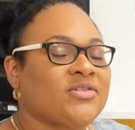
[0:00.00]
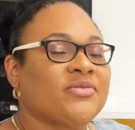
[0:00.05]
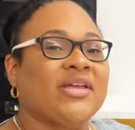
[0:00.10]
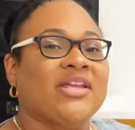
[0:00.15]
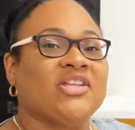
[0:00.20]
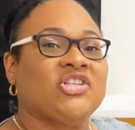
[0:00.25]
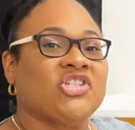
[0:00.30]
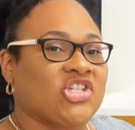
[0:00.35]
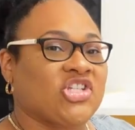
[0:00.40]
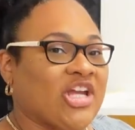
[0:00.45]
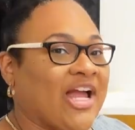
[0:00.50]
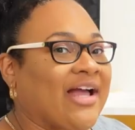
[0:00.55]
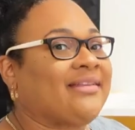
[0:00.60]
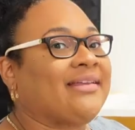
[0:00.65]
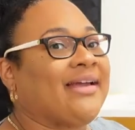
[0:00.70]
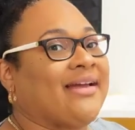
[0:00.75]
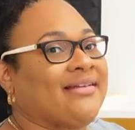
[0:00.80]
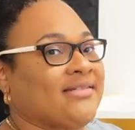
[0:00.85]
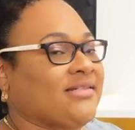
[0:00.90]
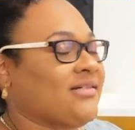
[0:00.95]
each child
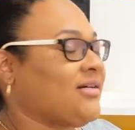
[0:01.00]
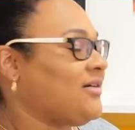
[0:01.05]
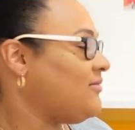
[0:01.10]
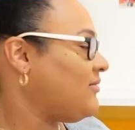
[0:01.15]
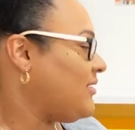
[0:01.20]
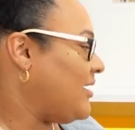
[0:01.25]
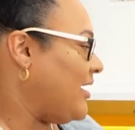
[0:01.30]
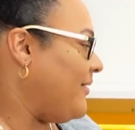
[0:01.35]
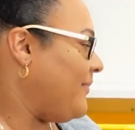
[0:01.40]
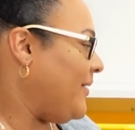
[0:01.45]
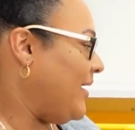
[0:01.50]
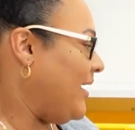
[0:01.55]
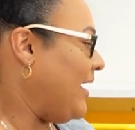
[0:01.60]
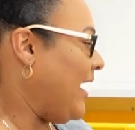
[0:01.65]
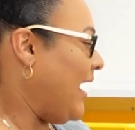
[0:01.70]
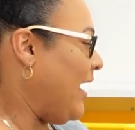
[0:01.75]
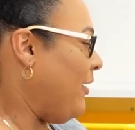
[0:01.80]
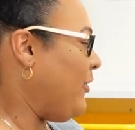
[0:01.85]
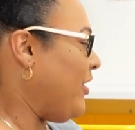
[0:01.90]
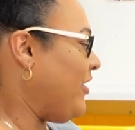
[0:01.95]
has their own cubby
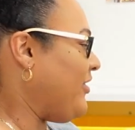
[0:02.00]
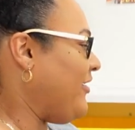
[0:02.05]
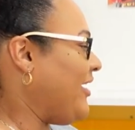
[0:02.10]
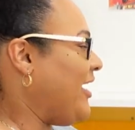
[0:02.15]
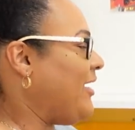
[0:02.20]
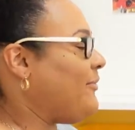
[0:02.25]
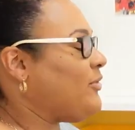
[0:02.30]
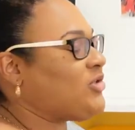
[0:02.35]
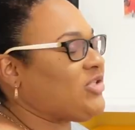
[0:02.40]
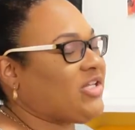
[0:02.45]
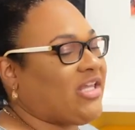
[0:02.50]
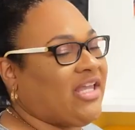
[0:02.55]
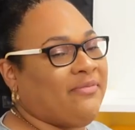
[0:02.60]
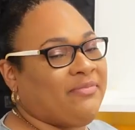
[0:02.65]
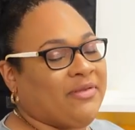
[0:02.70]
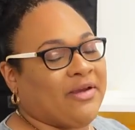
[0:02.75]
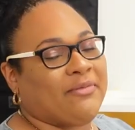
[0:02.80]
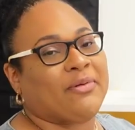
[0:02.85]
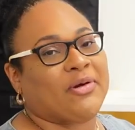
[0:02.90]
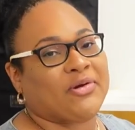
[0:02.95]
where they're able to keep
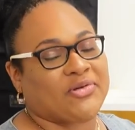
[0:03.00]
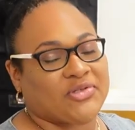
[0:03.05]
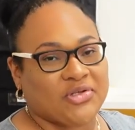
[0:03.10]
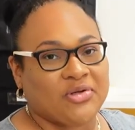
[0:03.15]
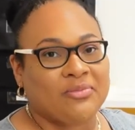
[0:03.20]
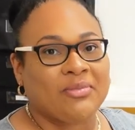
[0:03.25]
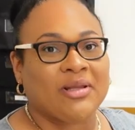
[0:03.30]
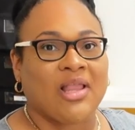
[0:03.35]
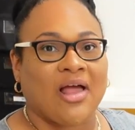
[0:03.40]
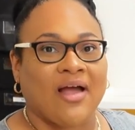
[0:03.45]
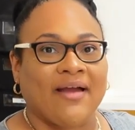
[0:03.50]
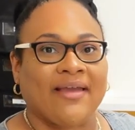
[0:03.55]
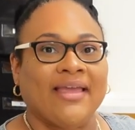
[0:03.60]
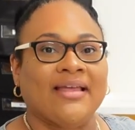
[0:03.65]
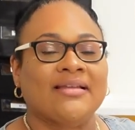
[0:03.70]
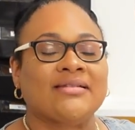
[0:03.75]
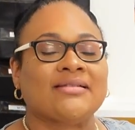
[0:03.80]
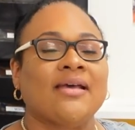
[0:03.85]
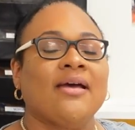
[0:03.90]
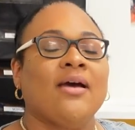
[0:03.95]
their personal
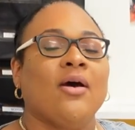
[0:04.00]
belongings.